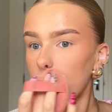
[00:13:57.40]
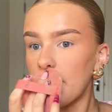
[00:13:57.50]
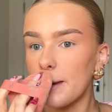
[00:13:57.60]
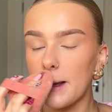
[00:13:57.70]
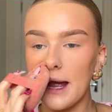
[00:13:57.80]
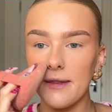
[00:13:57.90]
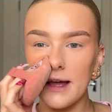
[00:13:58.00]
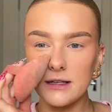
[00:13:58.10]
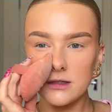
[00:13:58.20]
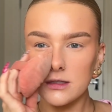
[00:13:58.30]
because again
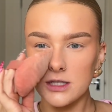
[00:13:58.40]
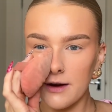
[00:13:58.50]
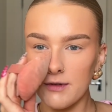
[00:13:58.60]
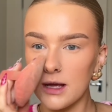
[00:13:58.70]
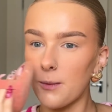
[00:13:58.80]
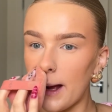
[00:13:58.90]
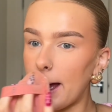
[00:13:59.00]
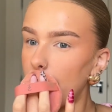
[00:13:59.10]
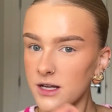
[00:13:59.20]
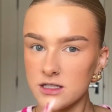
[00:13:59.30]
that's generally
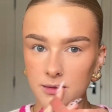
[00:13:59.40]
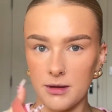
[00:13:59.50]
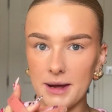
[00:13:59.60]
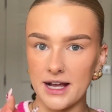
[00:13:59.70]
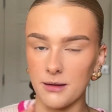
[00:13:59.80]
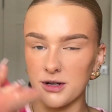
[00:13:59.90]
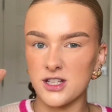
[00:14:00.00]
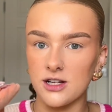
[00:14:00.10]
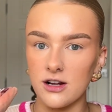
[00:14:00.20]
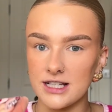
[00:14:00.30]
where some of the makeup can
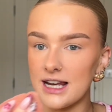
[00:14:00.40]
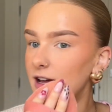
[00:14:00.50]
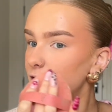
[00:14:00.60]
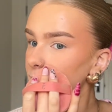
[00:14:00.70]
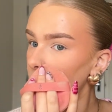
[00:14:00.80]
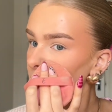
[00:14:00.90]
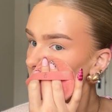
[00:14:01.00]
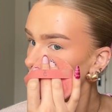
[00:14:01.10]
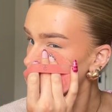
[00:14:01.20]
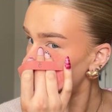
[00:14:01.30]
start to lift on
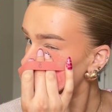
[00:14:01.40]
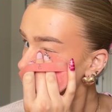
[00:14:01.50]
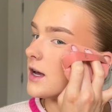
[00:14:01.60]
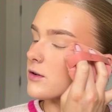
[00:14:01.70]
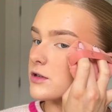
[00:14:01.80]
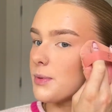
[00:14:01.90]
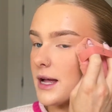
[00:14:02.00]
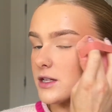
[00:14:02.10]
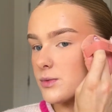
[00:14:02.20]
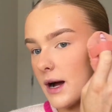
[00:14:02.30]
me. It all
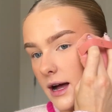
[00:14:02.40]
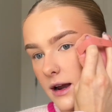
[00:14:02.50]
depends where